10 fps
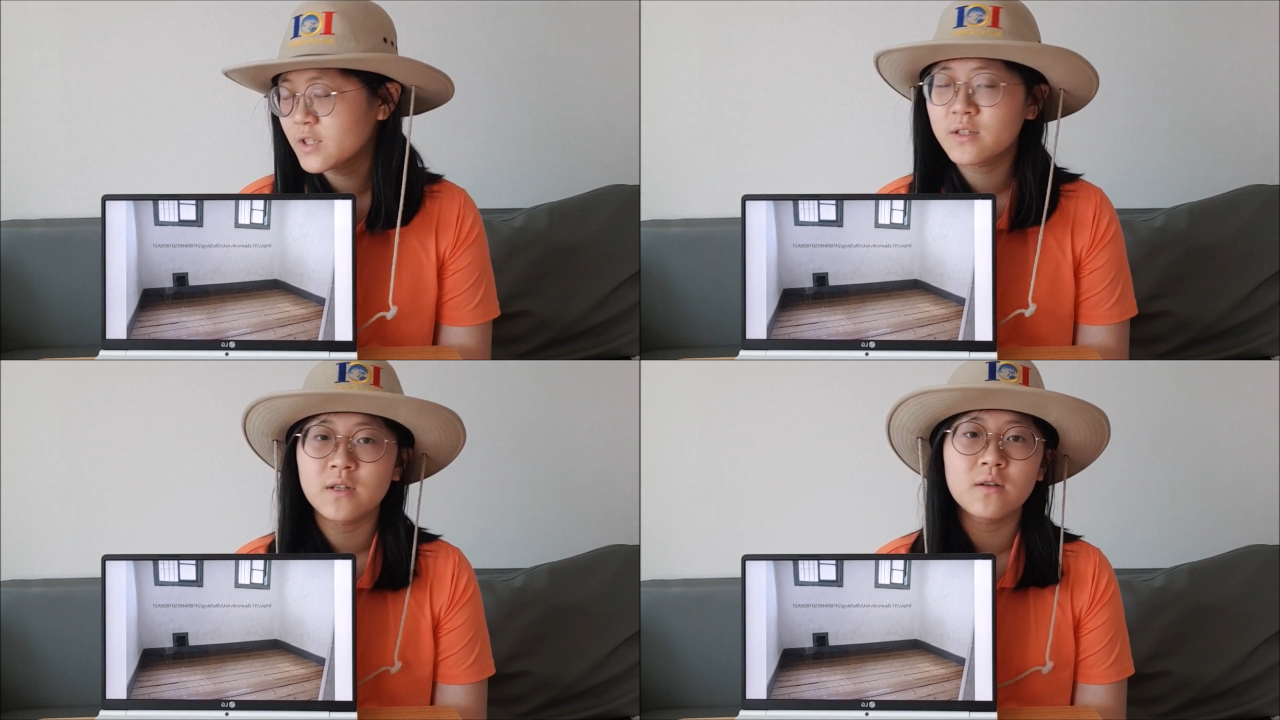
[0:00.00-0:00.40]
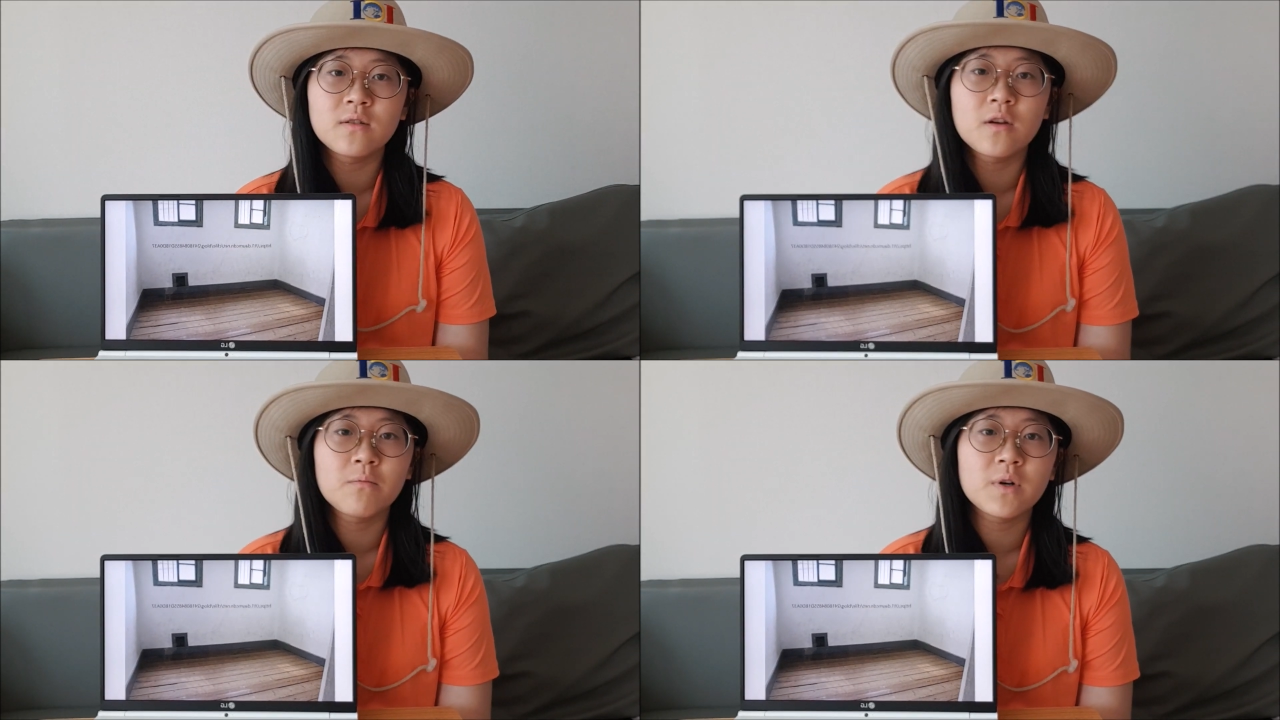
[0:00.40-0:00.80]
cell
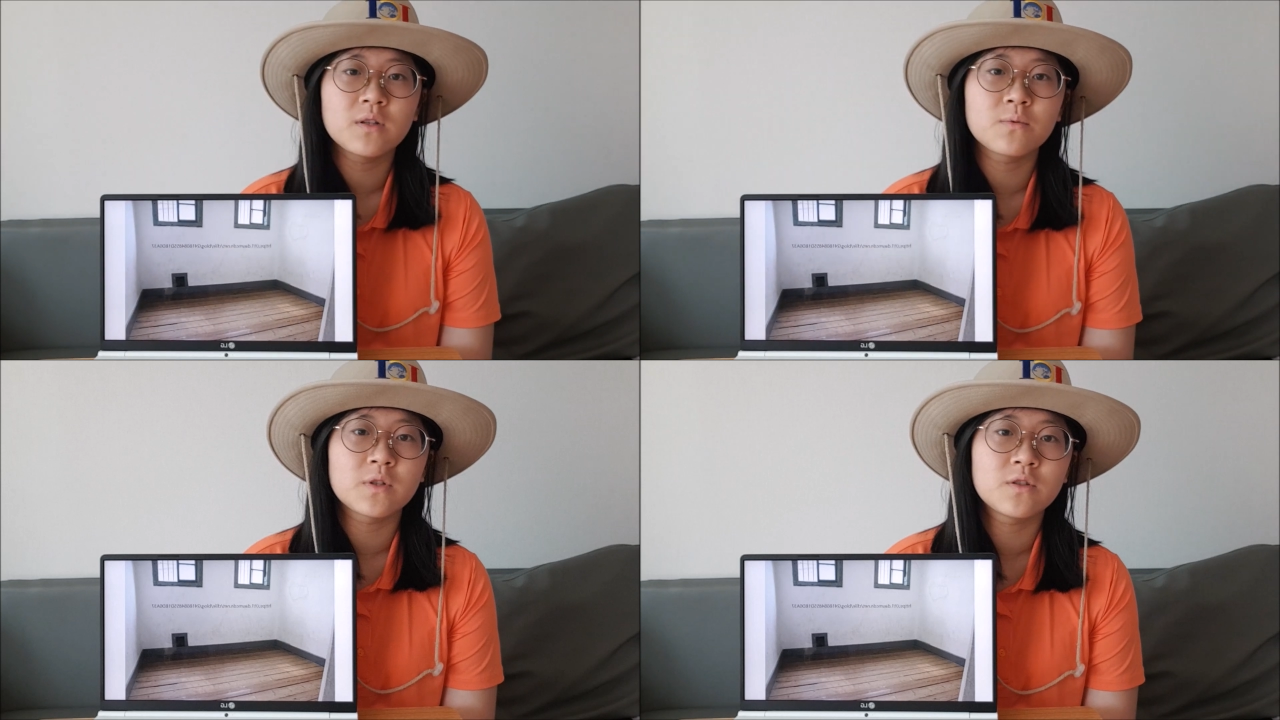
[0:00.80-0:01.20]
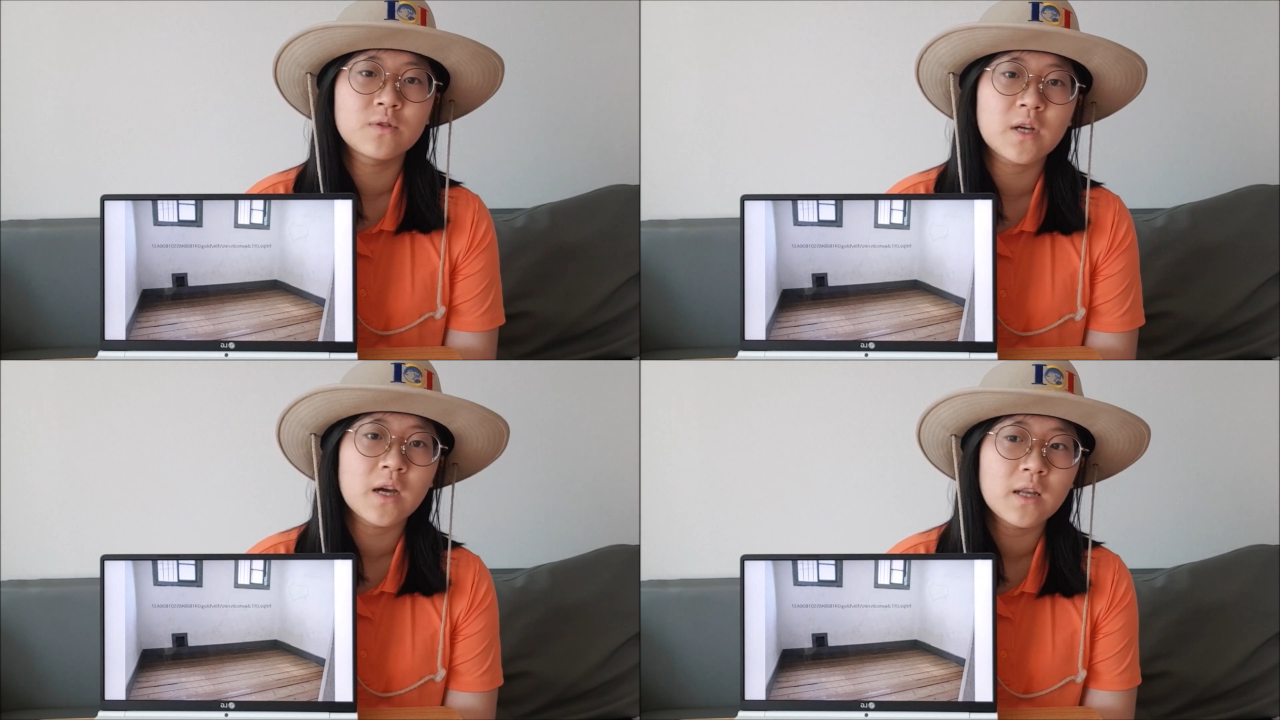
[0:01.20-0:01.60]
numbers were too
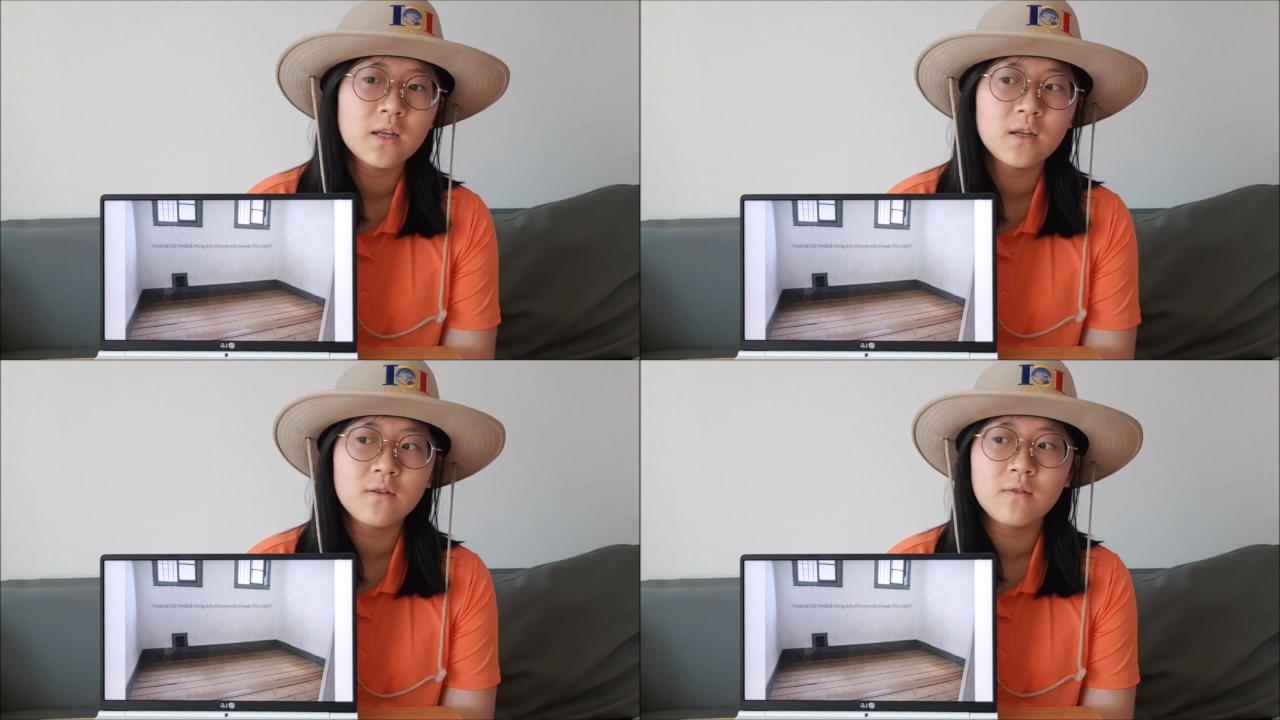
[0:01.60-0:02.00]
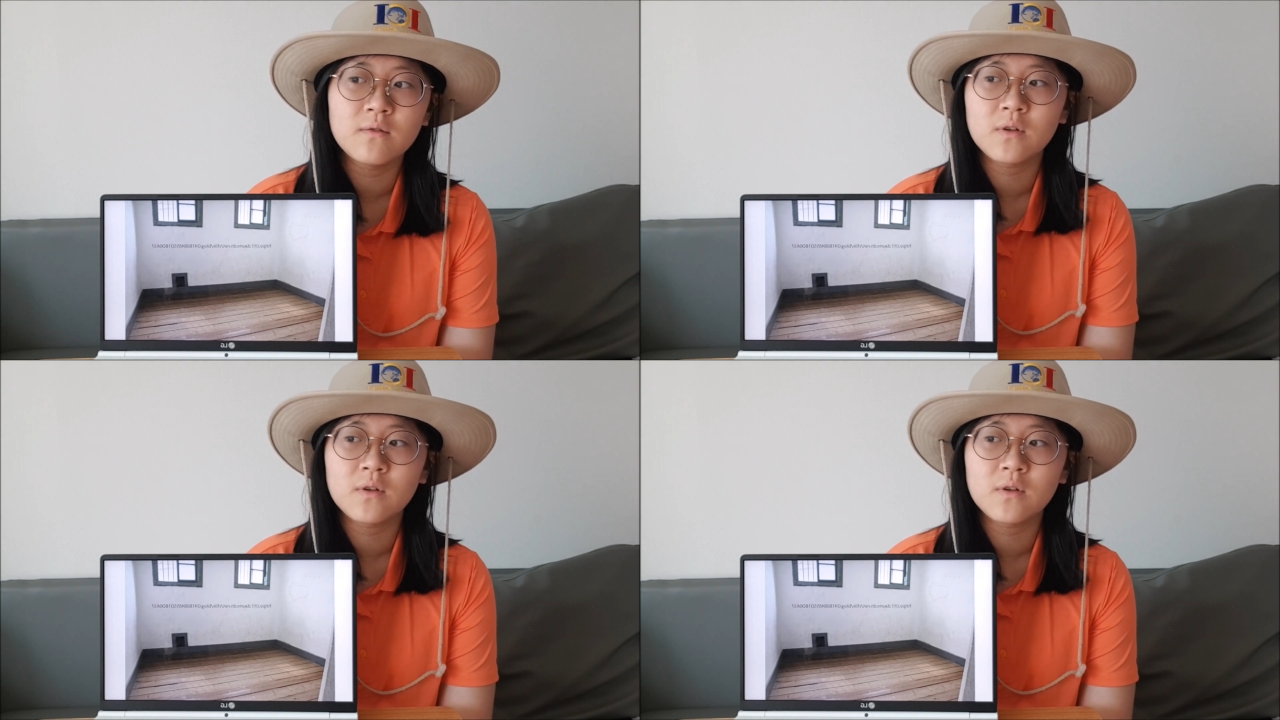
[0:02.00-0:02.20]
tiny